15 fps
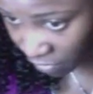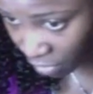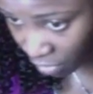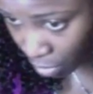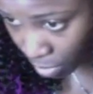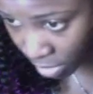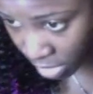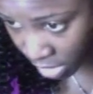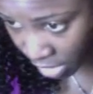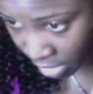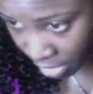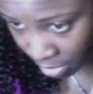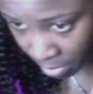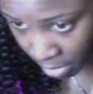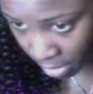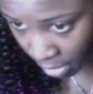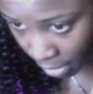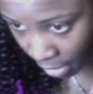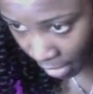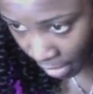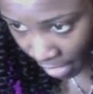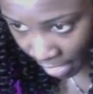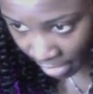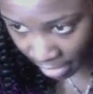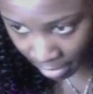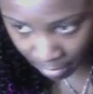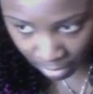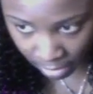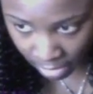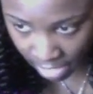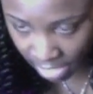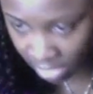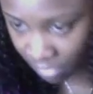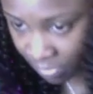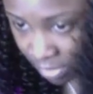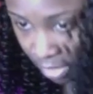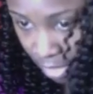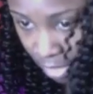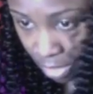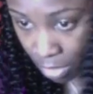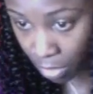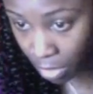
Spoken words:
you want your hair to be like I had it in my last video,